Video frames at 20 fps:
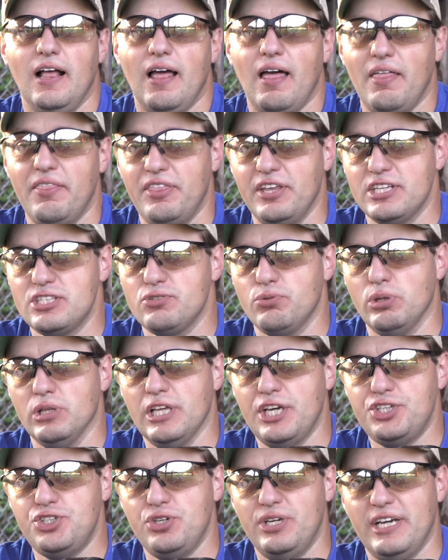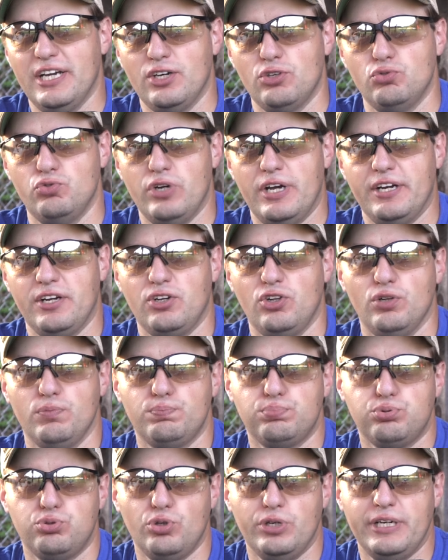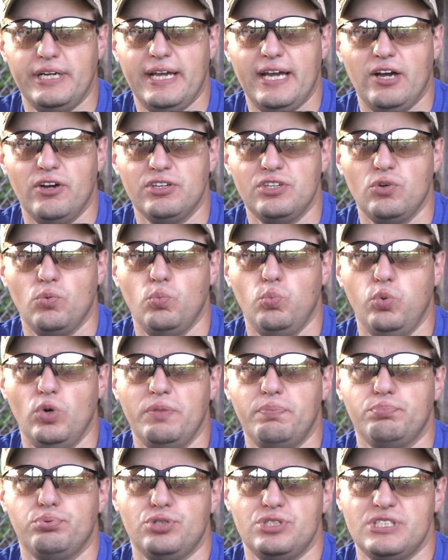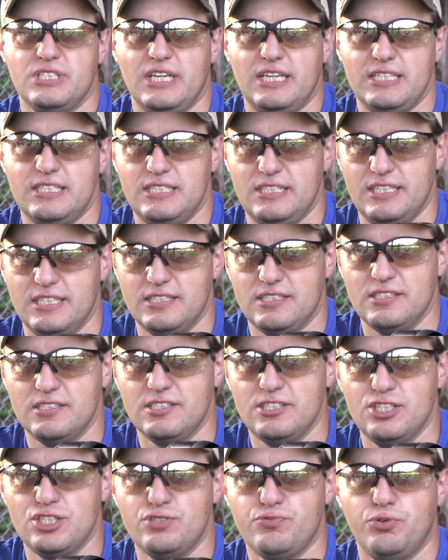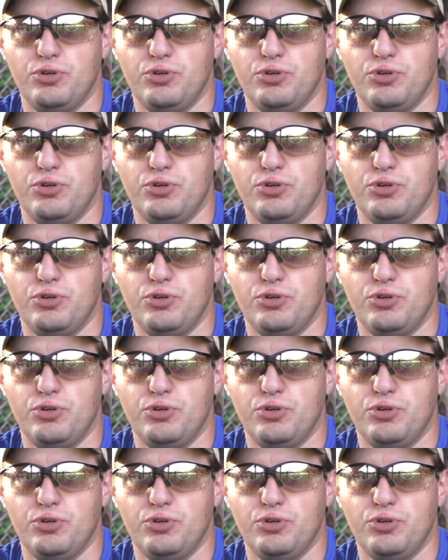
This will let you get a reticle printout with precise distances